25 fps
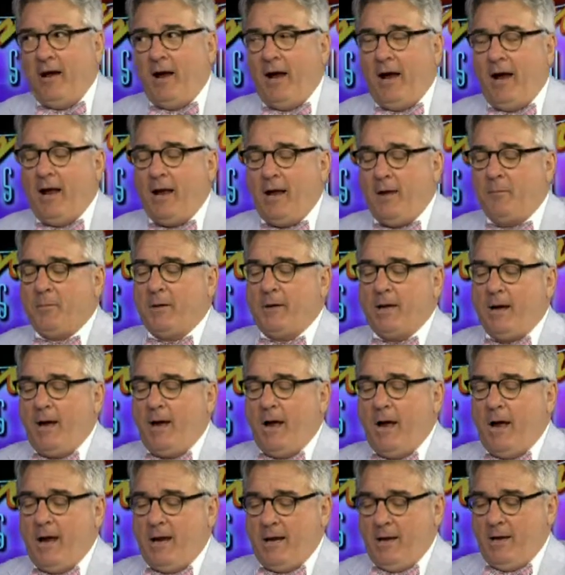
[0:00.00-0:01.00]
I, I mean,
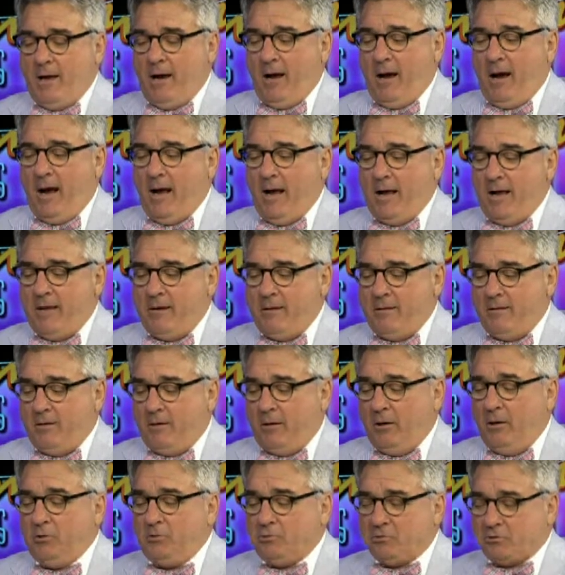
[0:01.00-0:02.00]
I, I
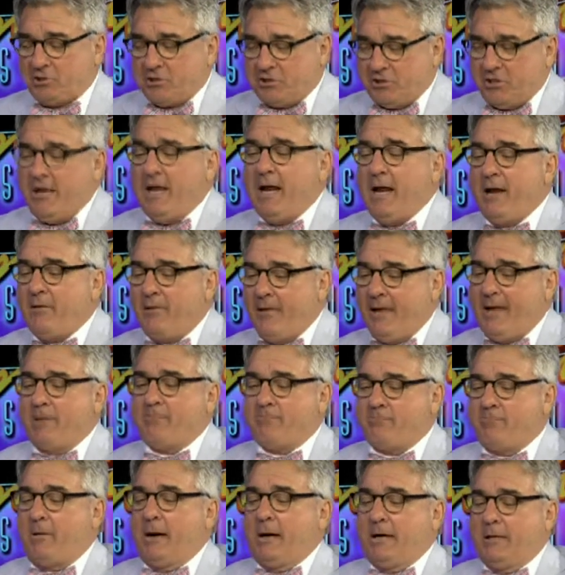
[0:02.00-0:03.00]
understand
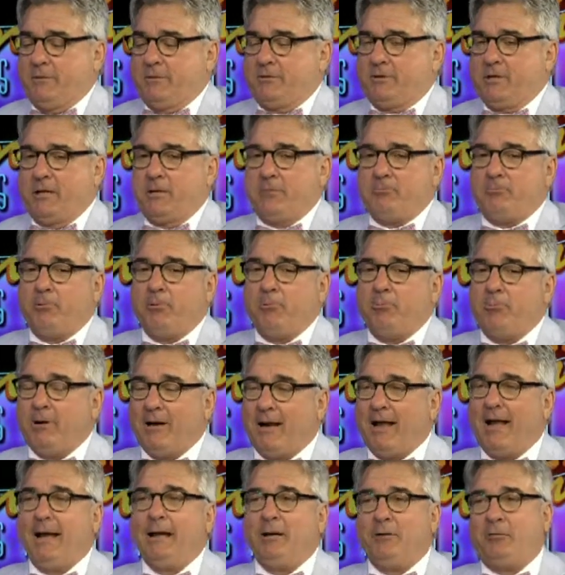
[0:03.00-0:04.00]
that mindset, but
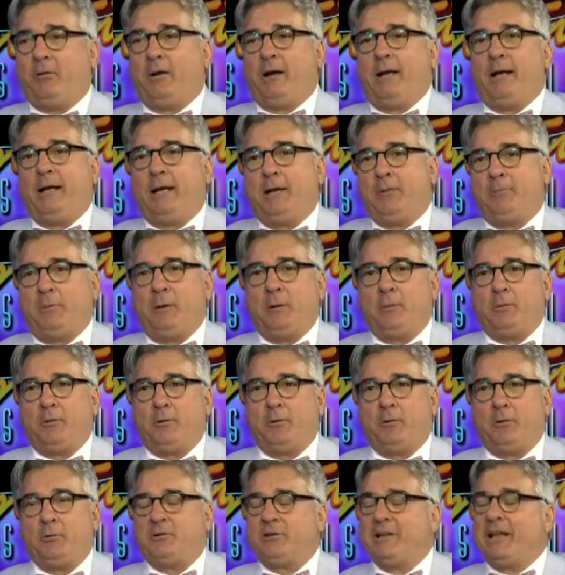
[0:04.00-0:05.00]
what I try to get people
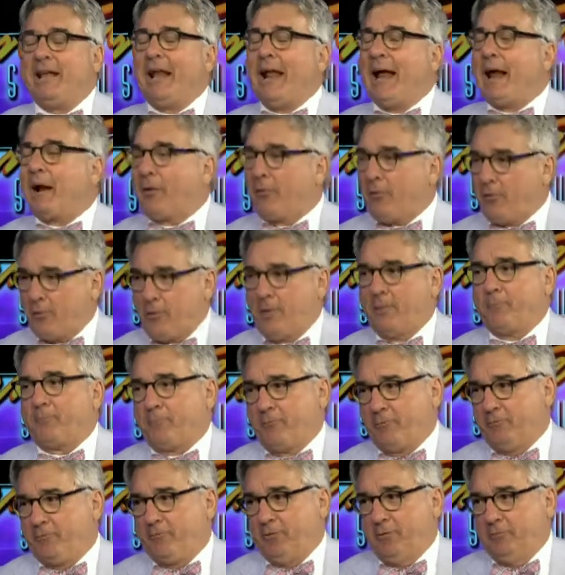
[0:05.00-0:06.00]
to do is to get out of their
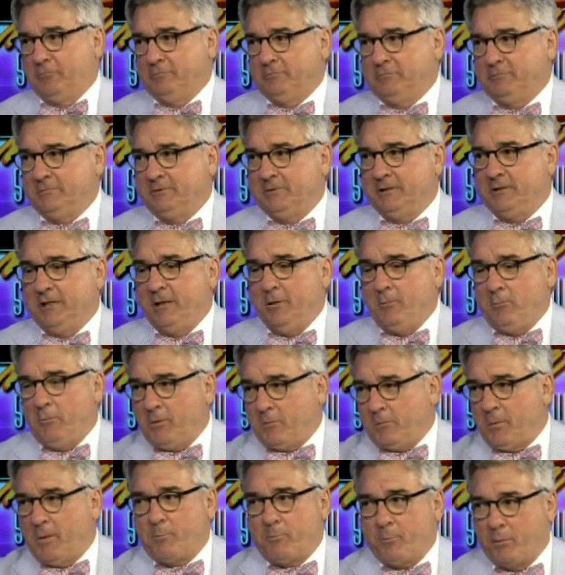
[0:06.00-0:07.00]
comfort zone. And
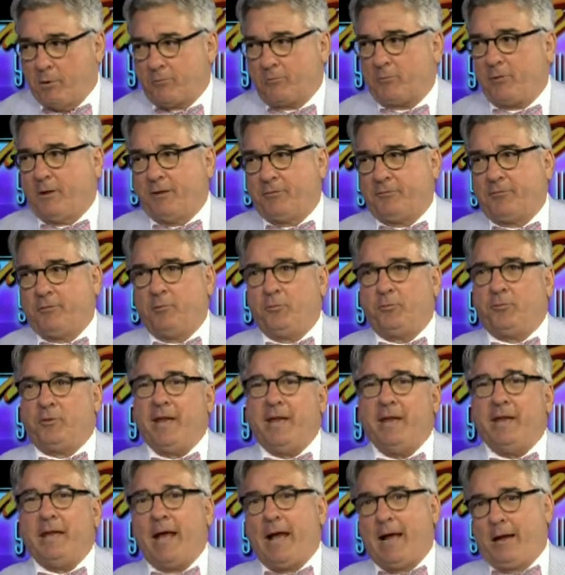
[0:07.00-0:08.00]
what my book tries to do is
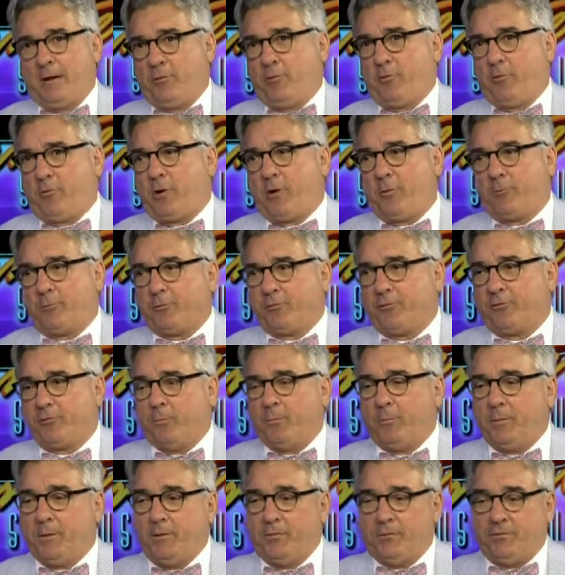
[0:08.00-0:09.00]
get you out of your comfort
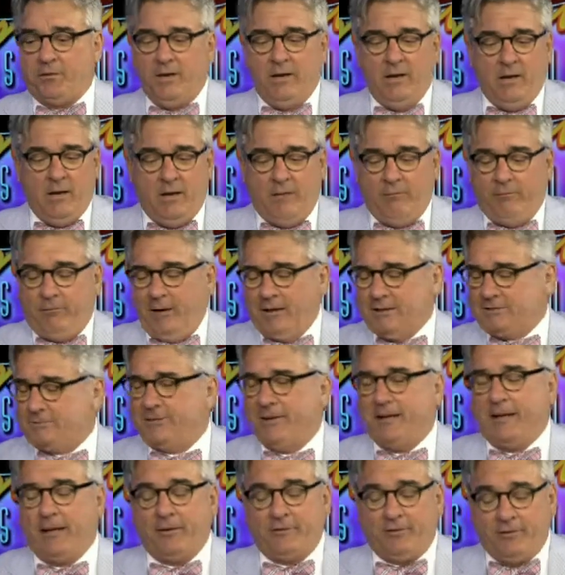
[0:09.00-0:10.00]
zone because Las
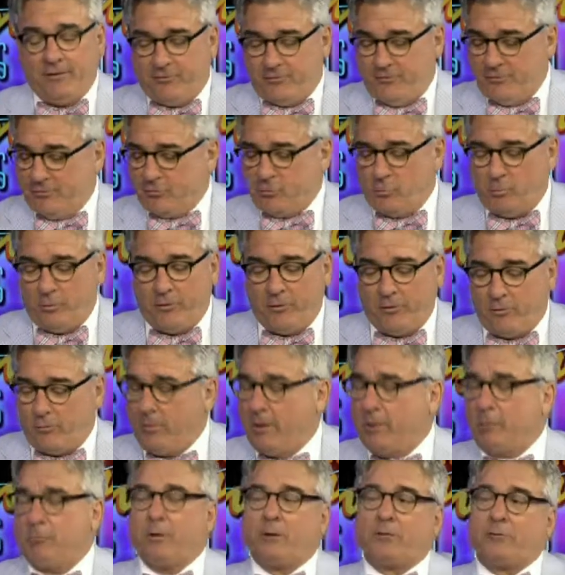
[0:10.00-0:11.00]
Vegas is just one of the
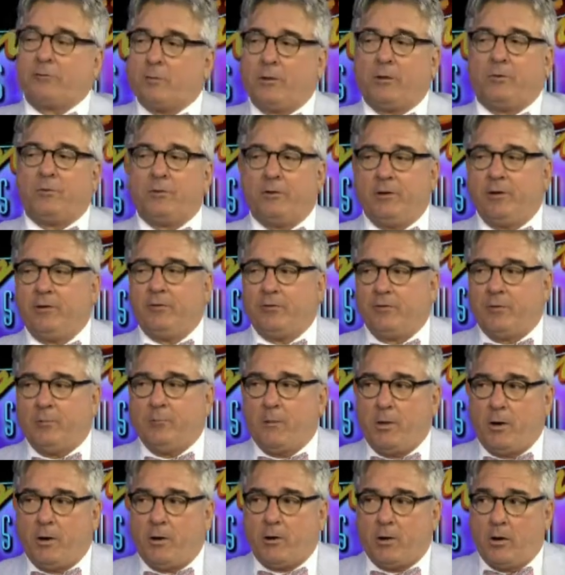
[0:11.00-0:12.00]
great restaurant cities in
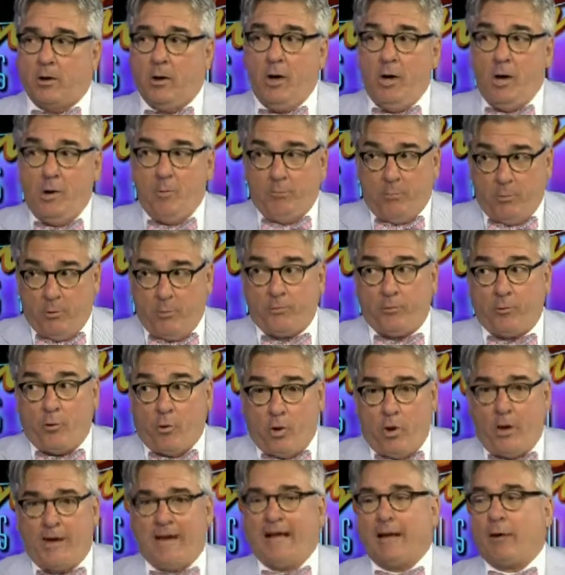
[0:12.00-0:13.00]
America, both
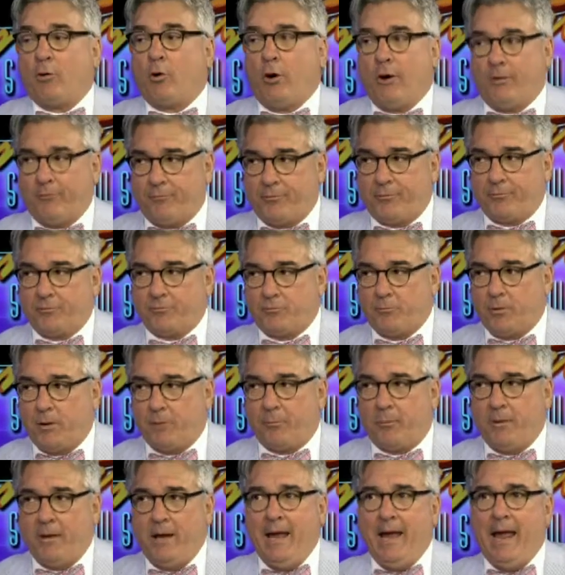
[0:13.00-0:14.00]
on and off the
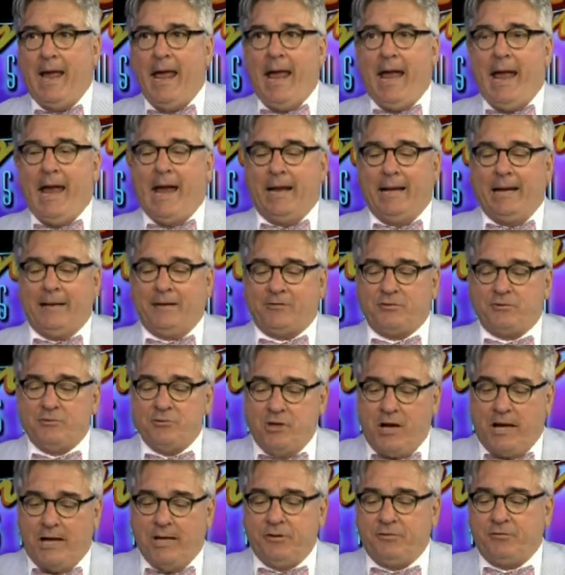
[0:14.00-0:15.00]
strip. Mm-hmm. And it's
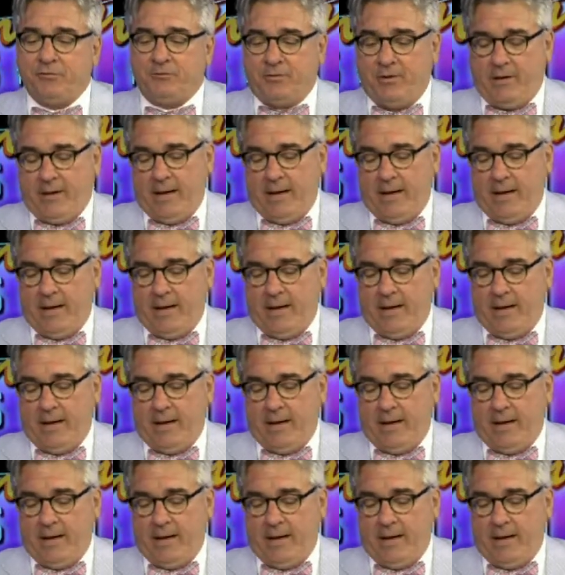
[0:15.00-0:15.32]
nice to